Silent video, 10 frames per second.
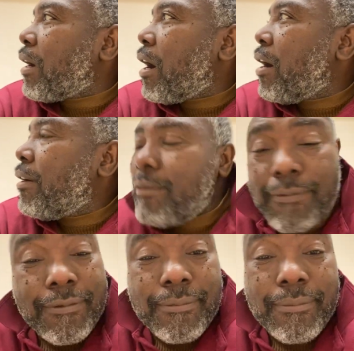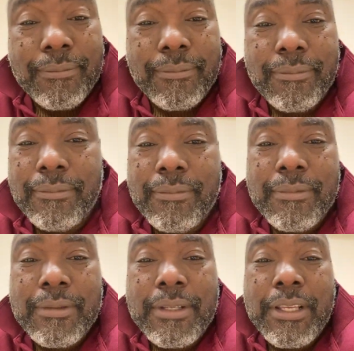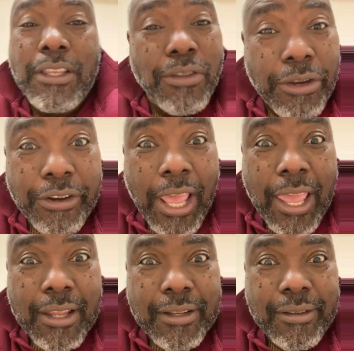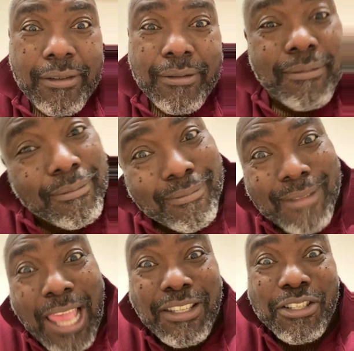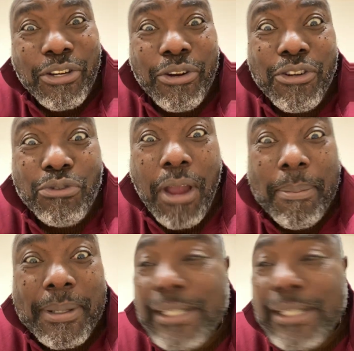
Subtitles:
You hear that? That's a turd dropping.